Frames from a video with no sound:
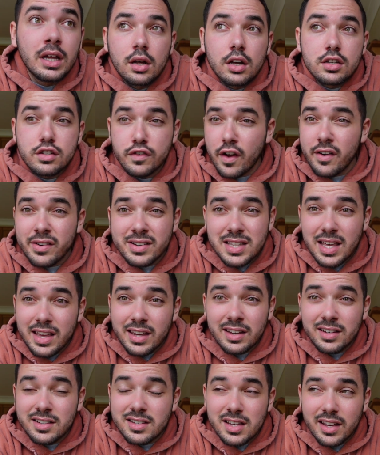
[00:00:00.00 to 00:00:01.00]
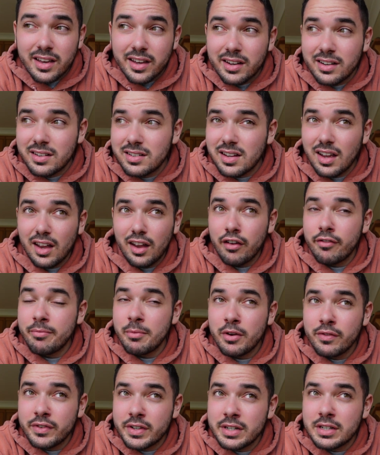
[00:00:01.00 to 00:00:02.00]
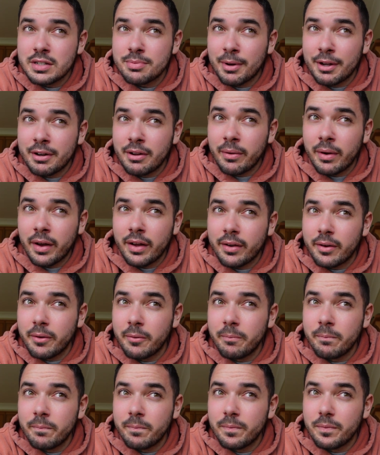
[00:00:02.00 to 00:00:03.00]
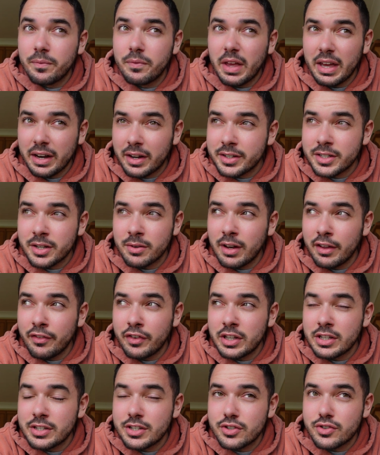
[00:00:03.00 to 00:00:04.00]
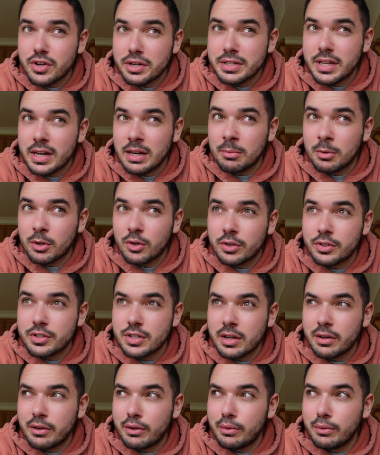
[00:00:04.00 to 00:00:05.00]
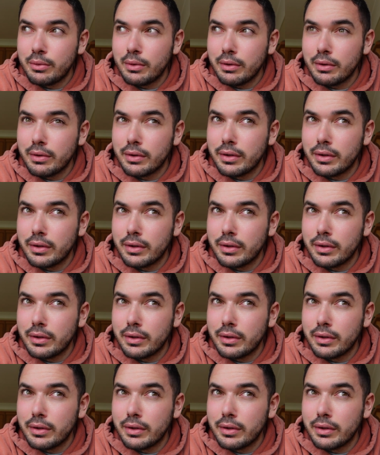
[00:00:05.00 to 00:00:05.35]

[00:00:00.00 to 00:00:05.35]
As far as they're concerned, I've moved into my new home and I don't live at this address anymore. So,